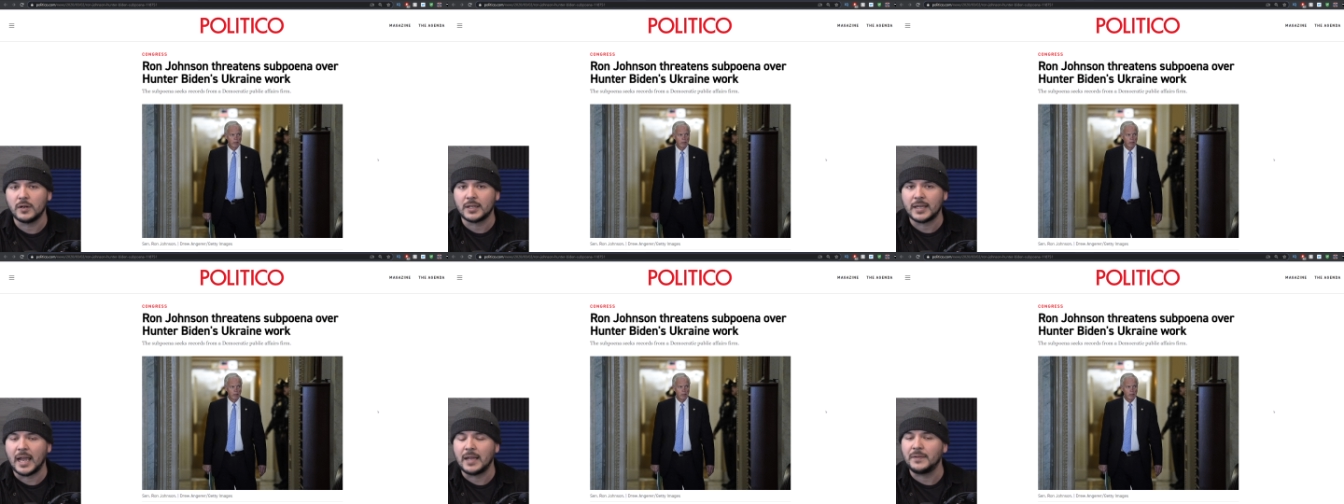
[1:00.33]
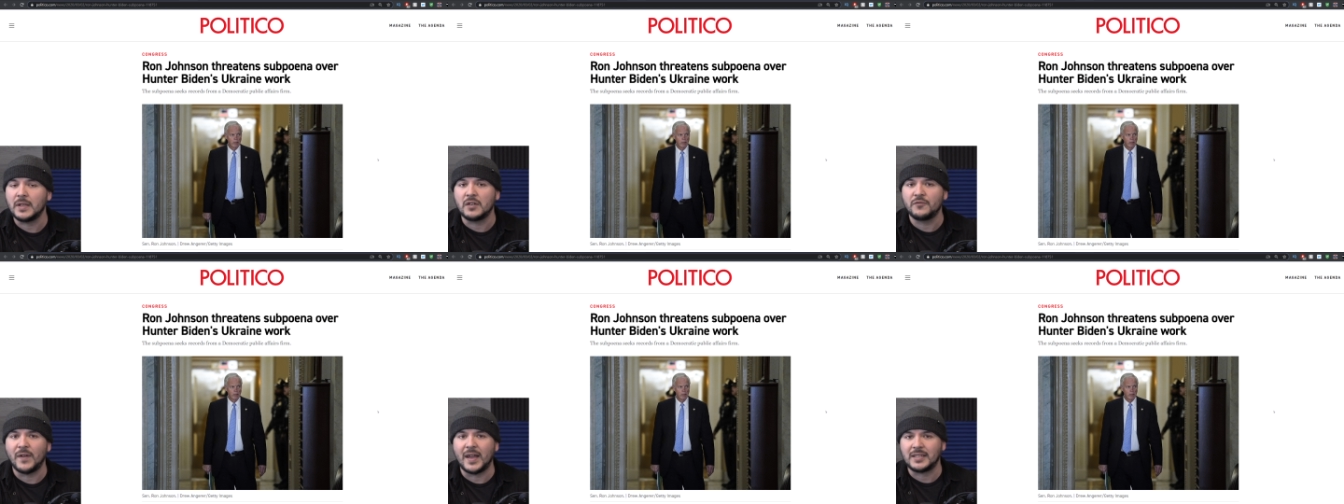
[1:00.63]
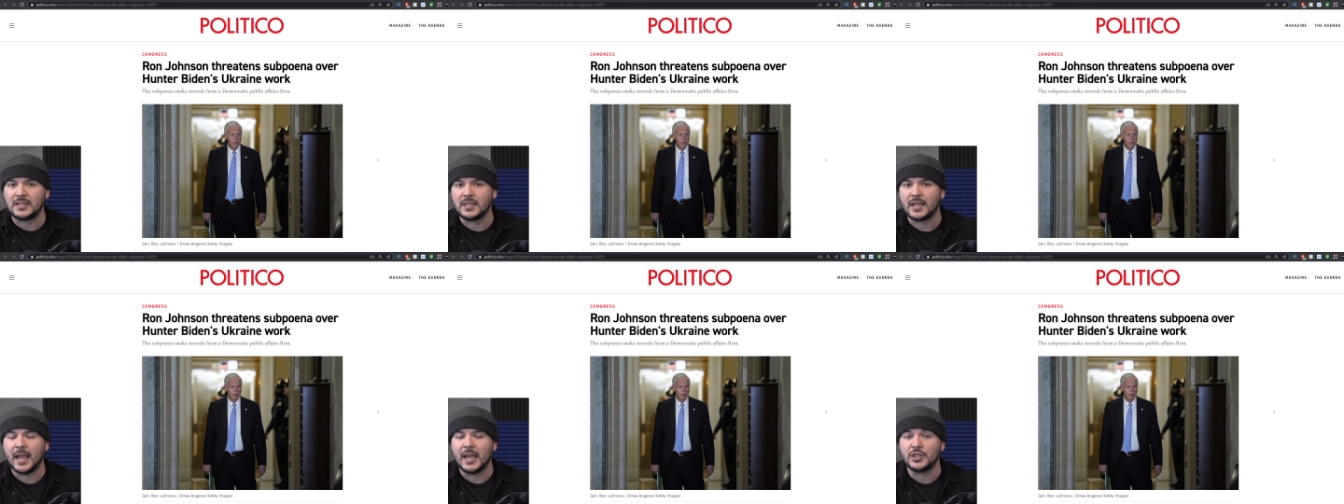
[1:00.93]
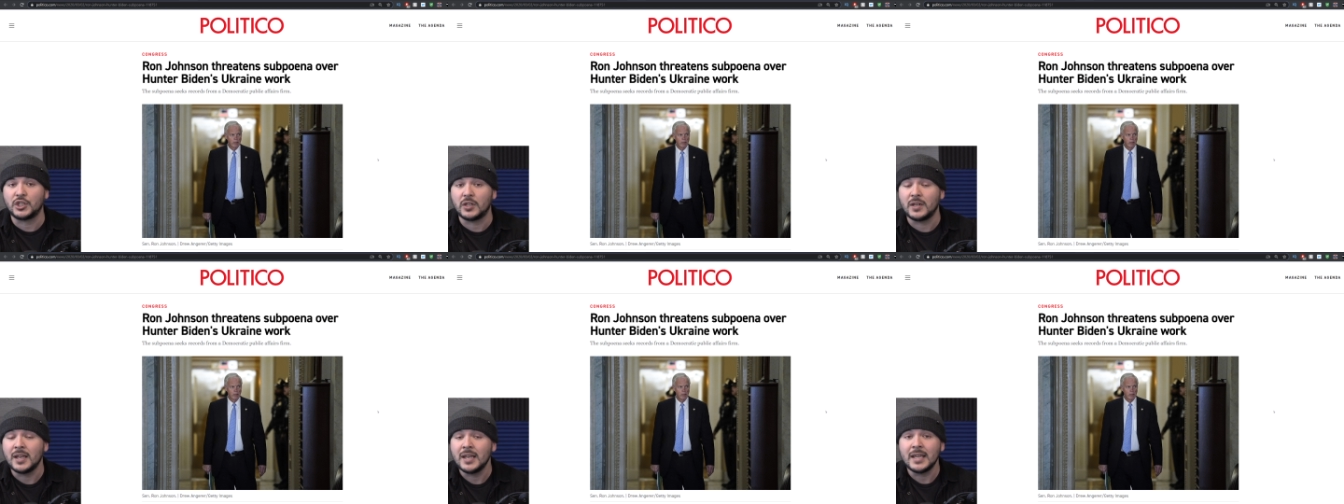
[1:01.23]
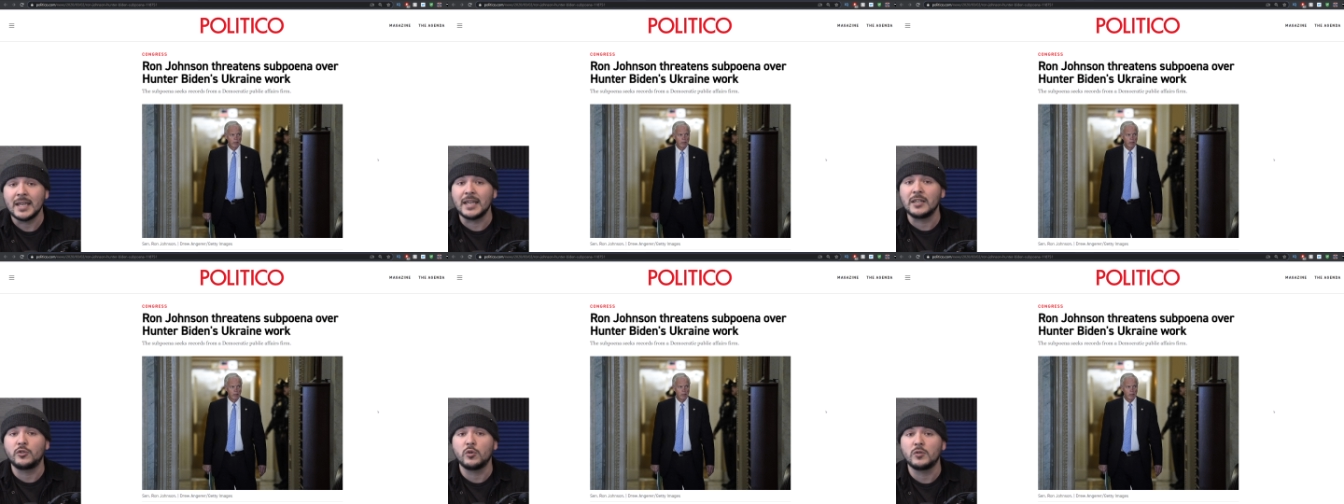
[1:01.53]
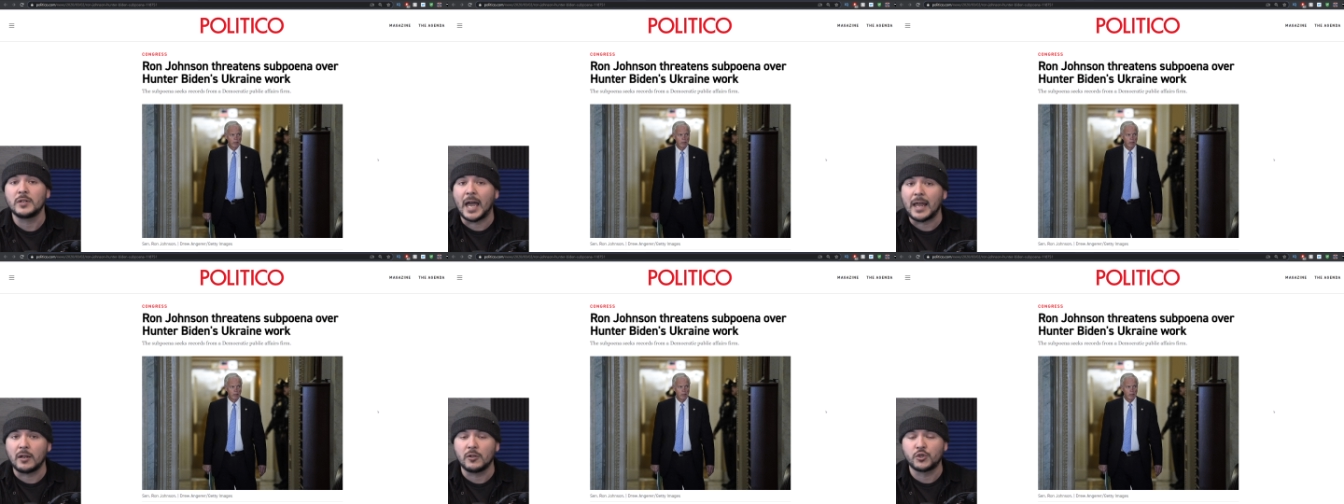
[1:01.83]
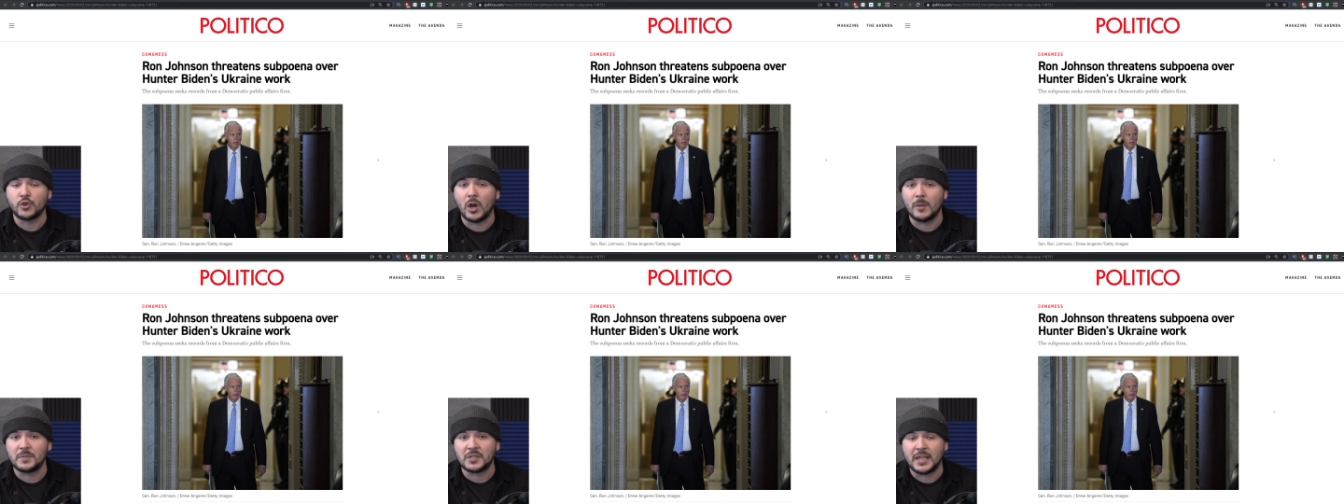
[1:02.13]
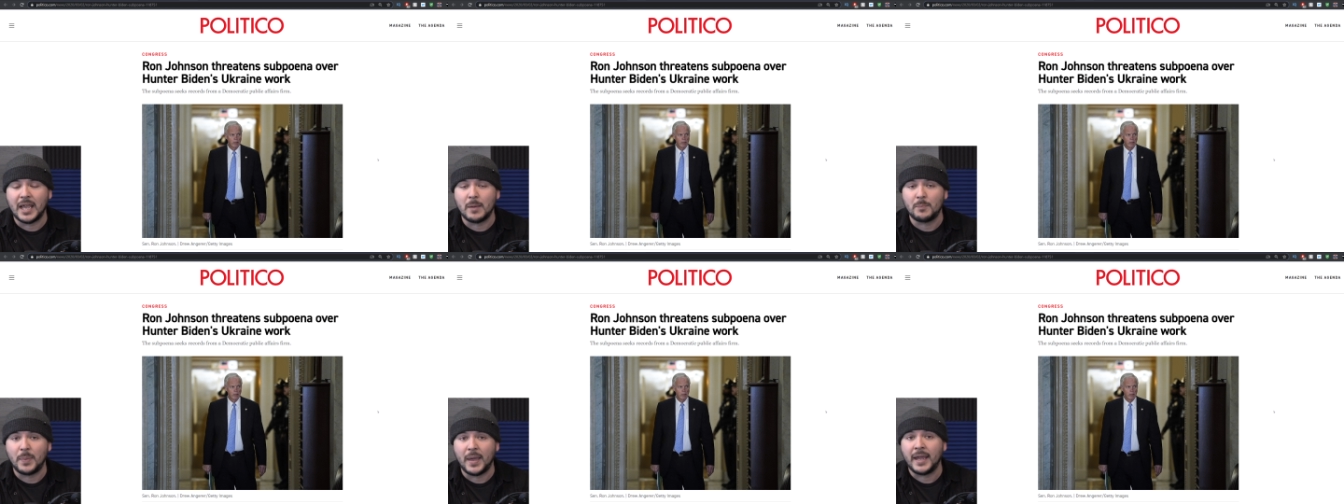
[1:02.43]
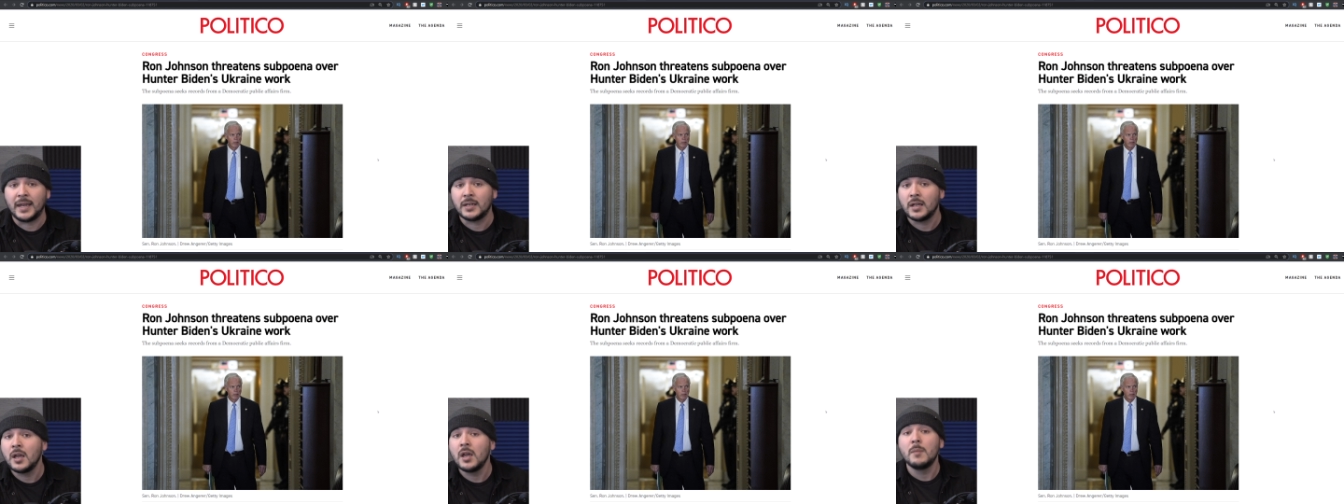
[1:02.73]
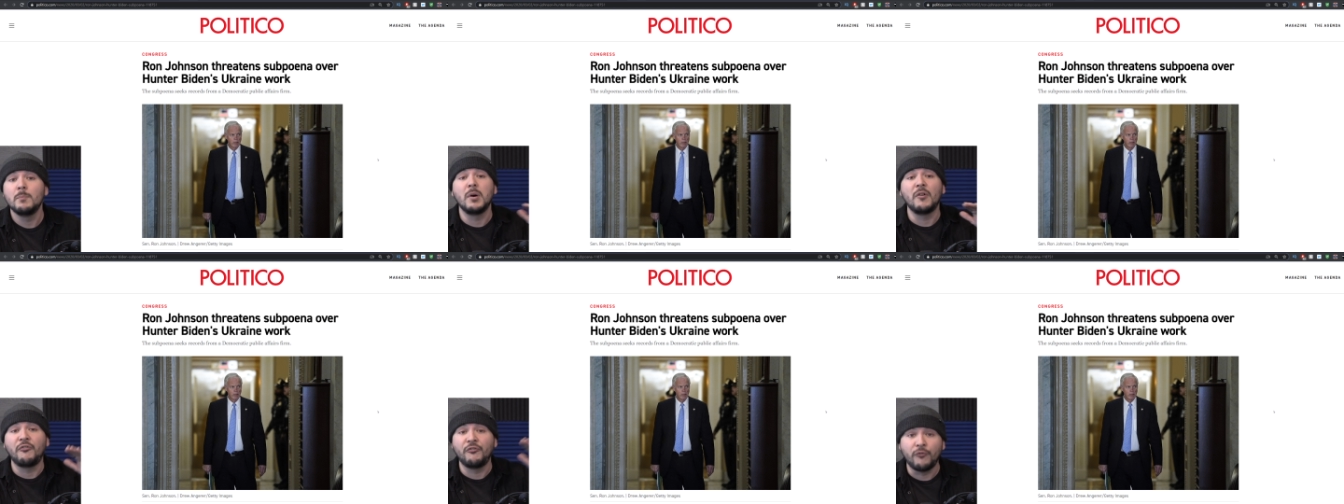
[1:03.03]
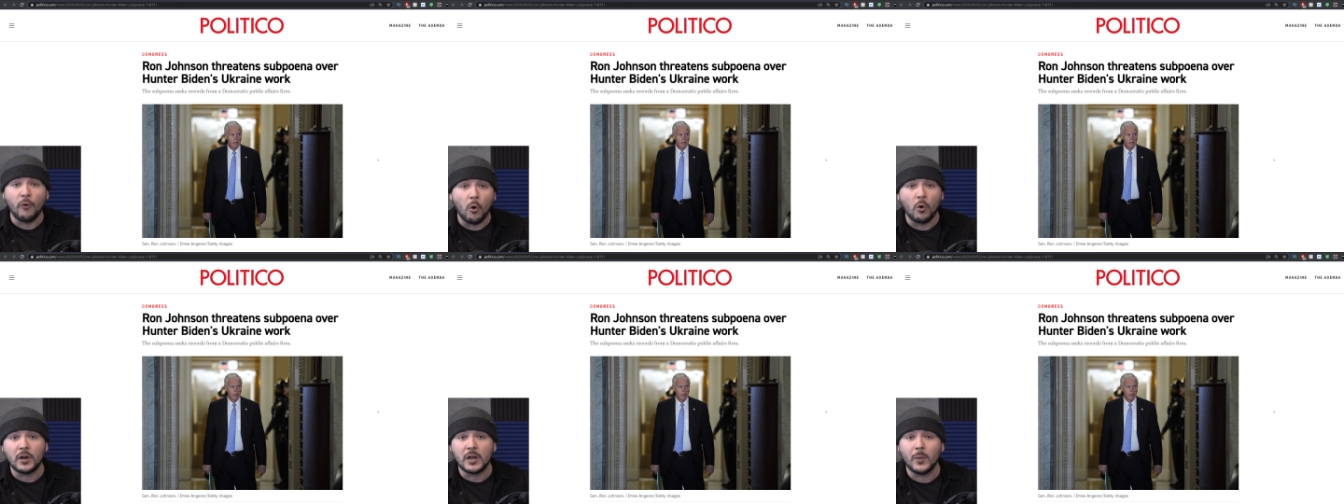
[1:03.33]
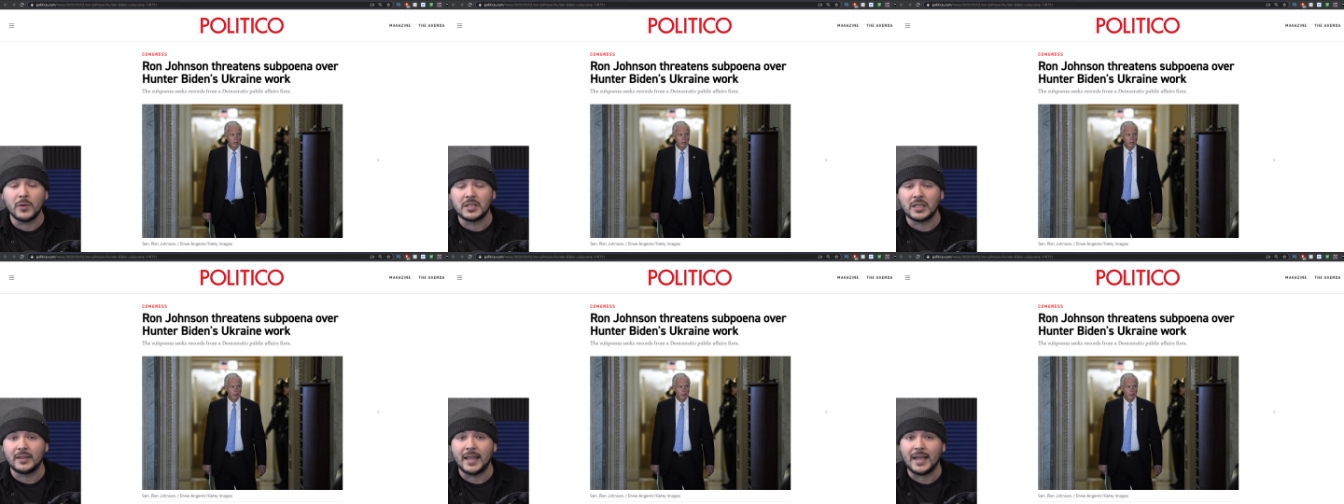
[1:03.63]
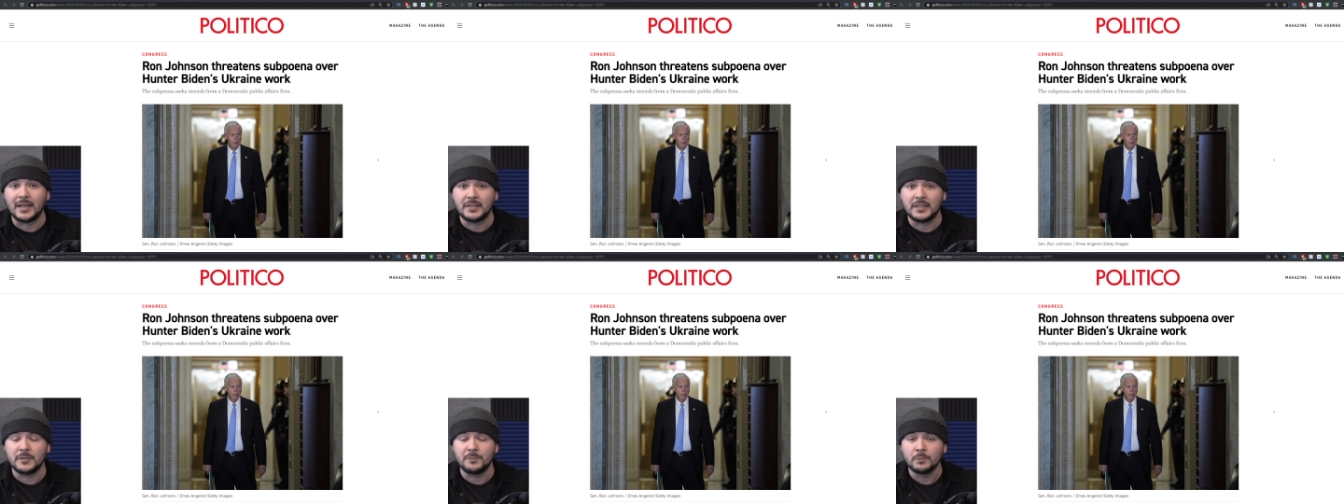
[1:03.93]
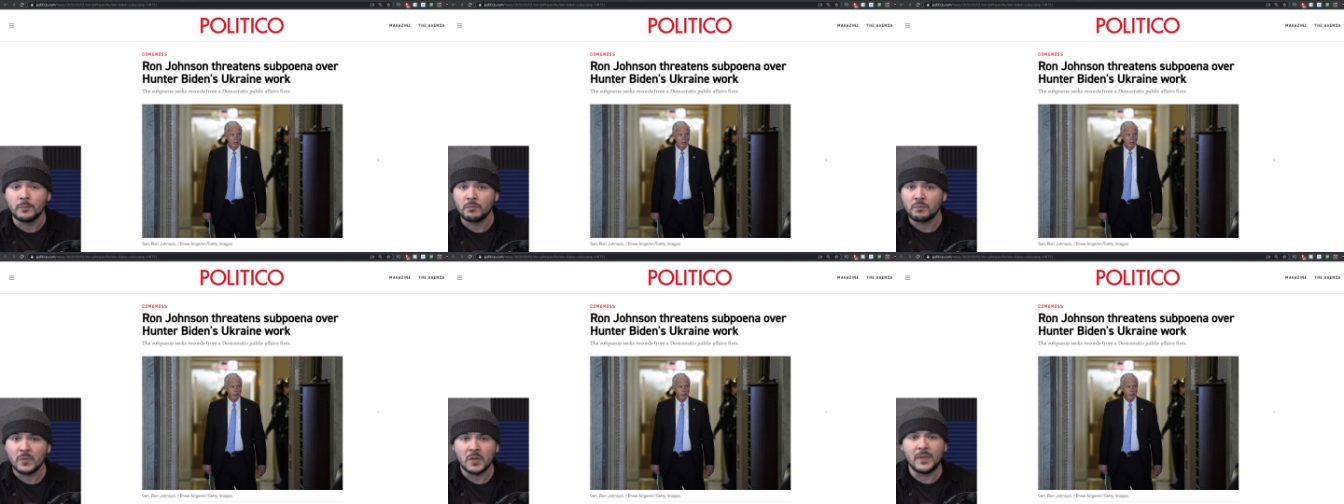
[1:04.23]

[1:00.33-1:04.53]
Hurricane the investigation into Donald Trump's campaign before he was elected.